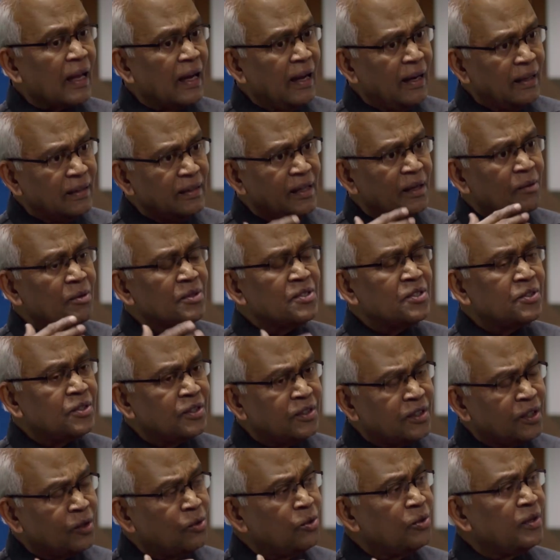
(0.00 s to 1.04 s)
And there was a
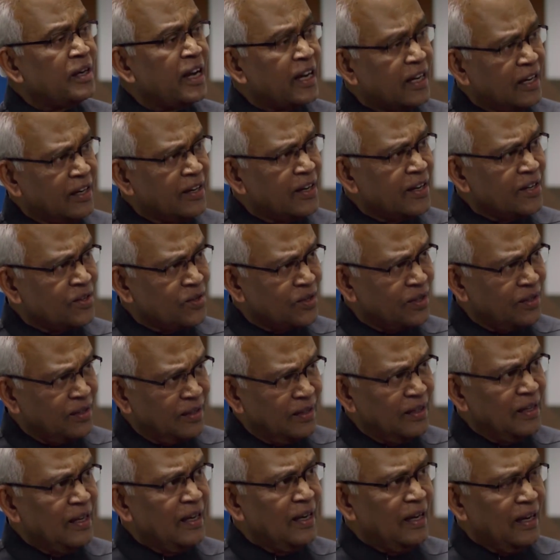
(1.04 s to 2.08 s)
Chitrakoot declaration
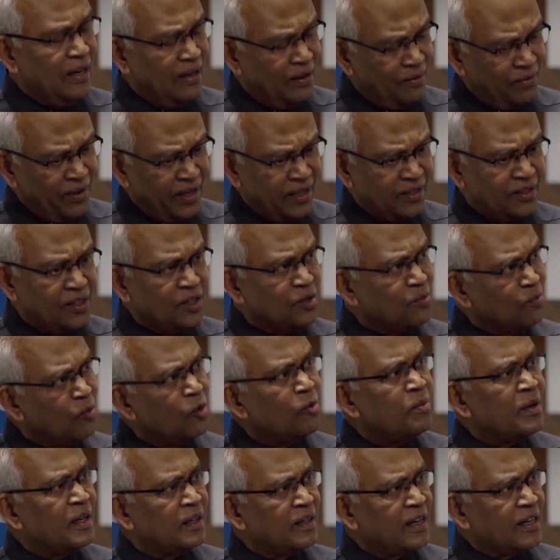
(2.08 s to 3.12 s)
where this
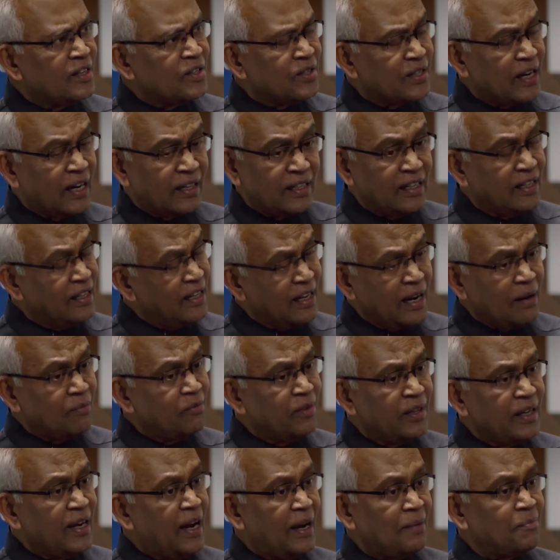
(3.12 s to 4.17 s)
movement had started. And I'm
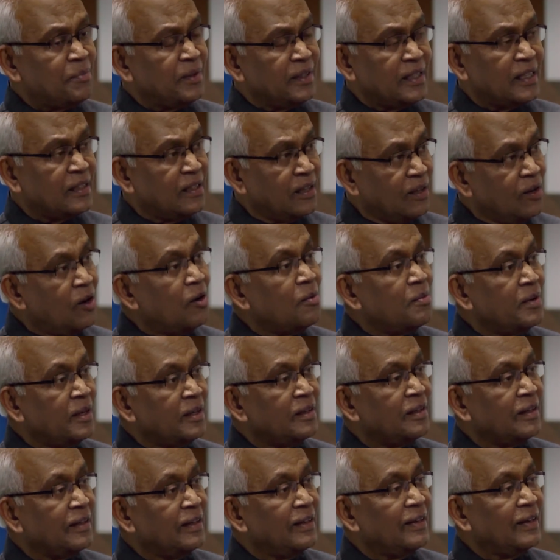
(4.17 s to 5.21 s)
very happy that the
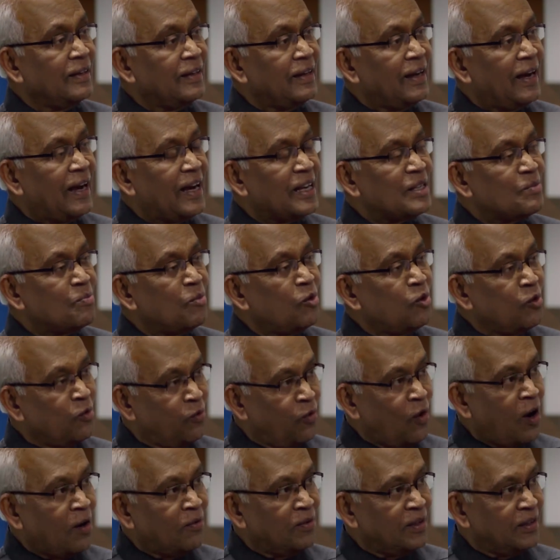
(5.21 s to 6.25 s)
government has moved
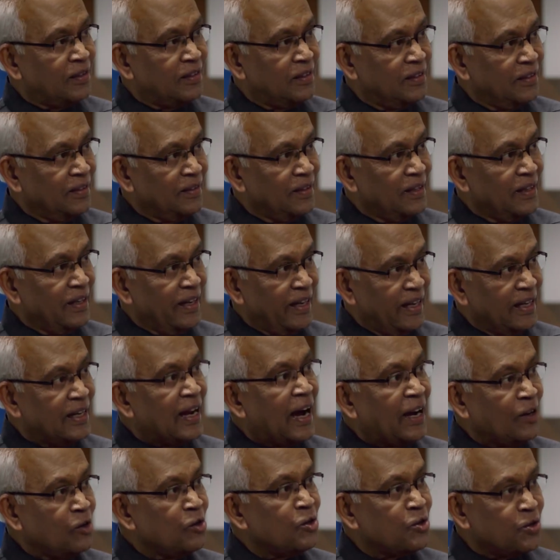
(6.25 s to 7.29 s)
forward in
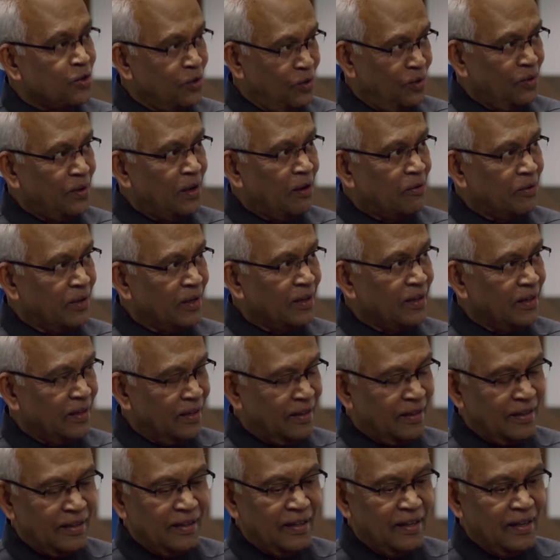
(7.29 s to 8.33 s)
Ayush,
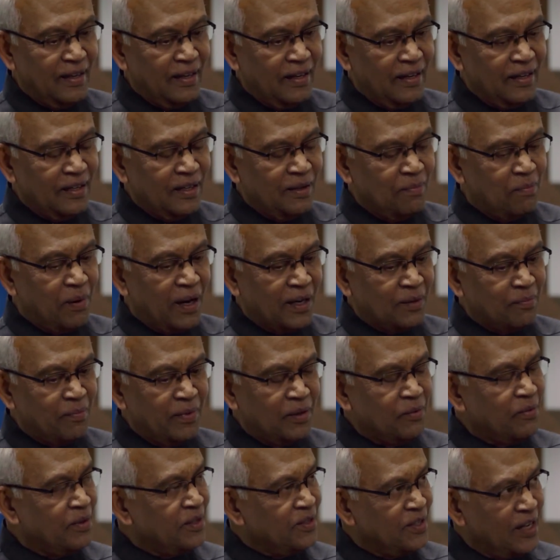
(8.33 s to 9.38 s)
our
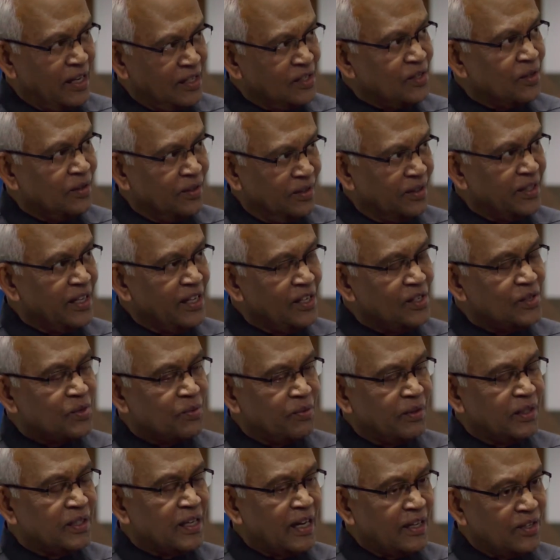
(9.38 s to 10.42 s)
department which
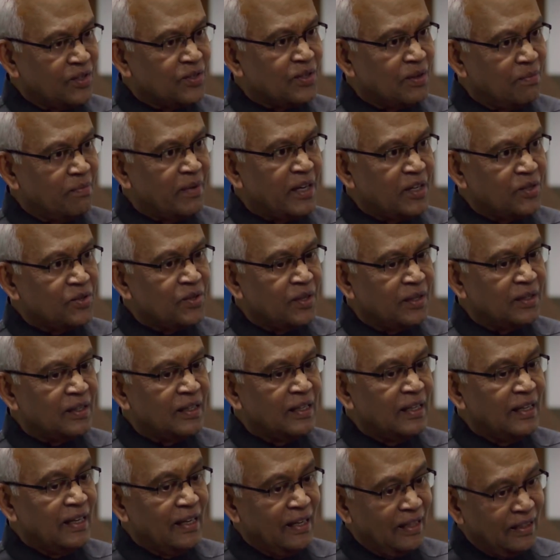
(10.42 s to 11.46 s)
deals with traditional medicine.
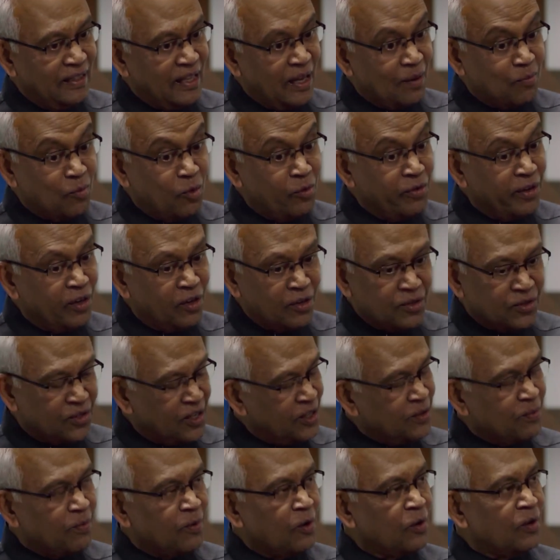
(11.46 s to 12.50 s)
They are moving on
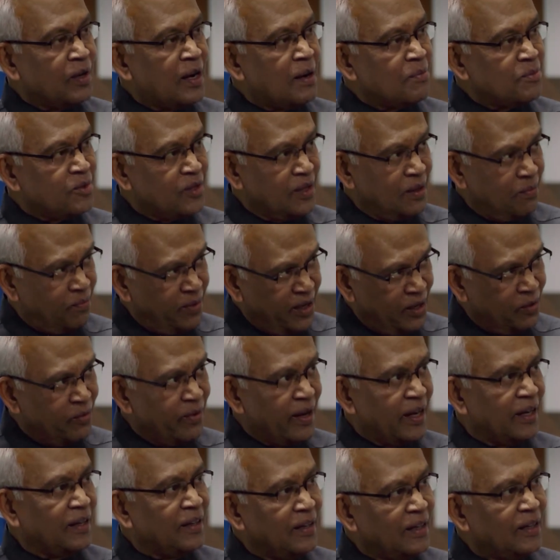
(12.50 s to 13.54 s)
such programs in a big
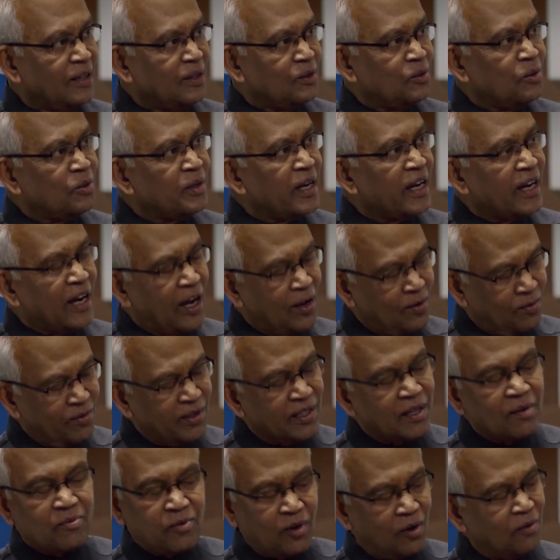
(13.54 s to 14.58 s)
way to take
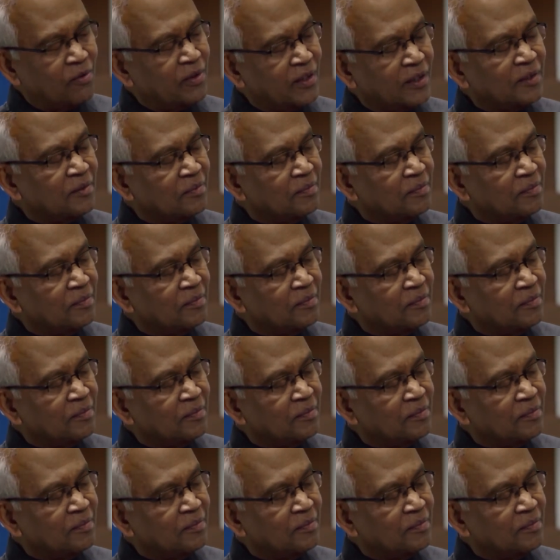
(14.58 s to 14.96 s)
Ayurveda forward.